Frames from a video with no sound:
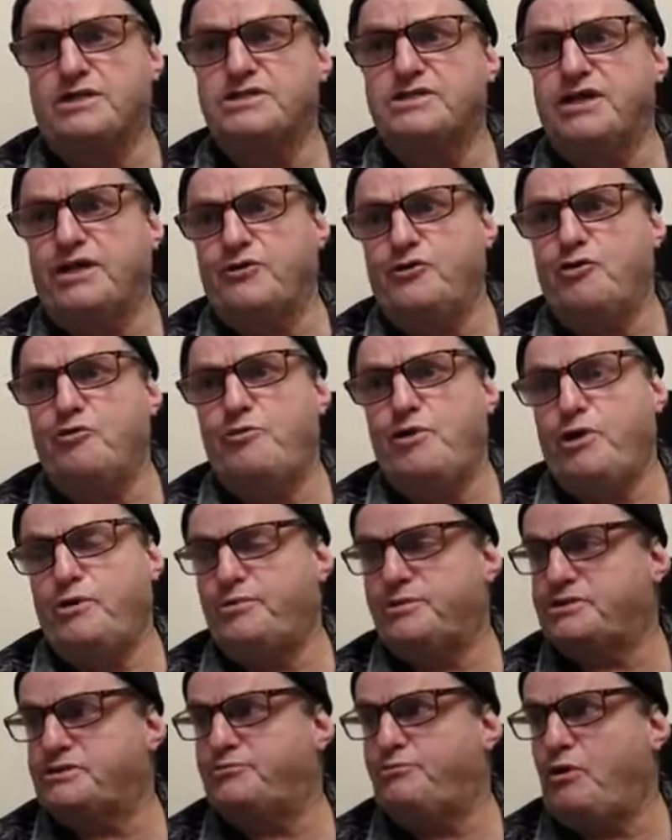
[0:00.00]
a single
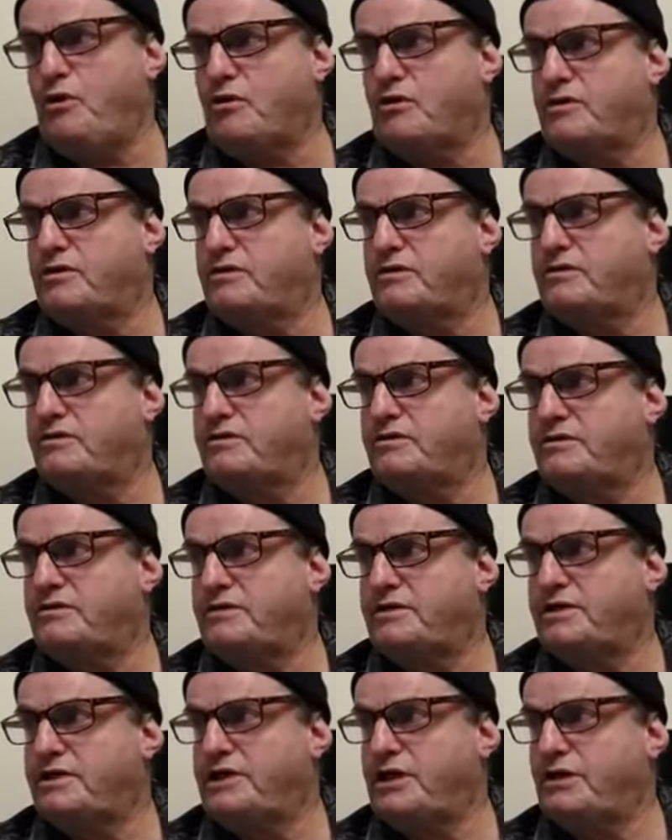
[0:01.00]
purpose book,
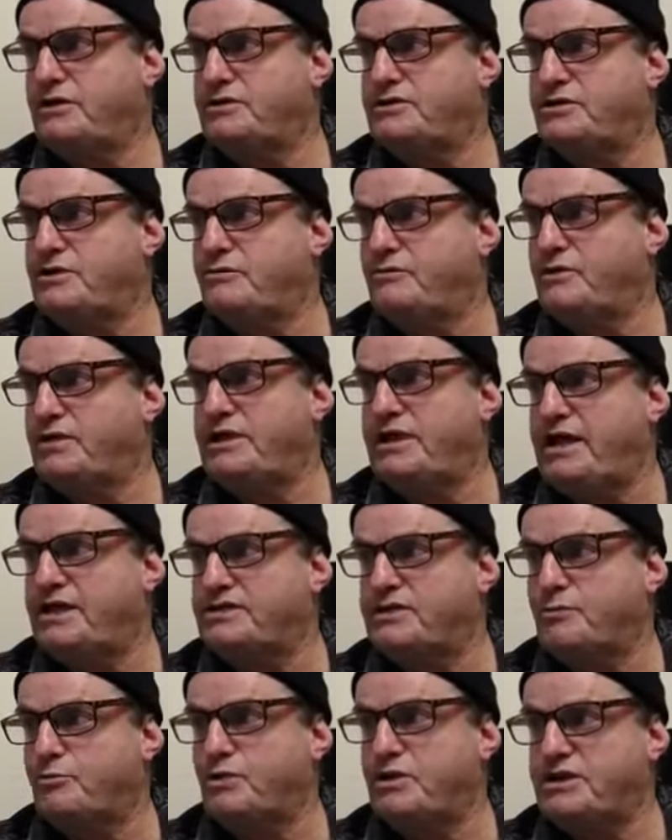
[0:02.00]
you know, so it really
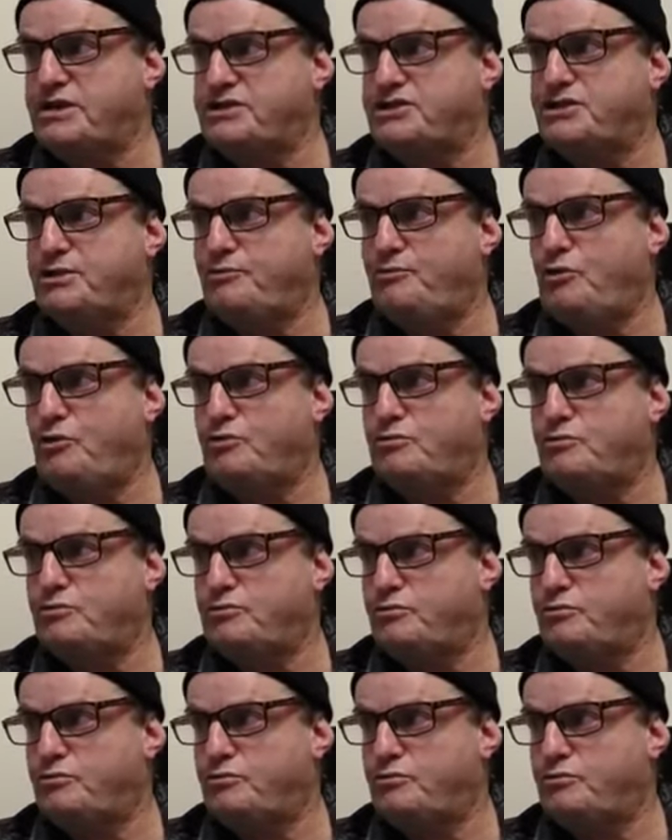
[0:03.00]
has a pretty simple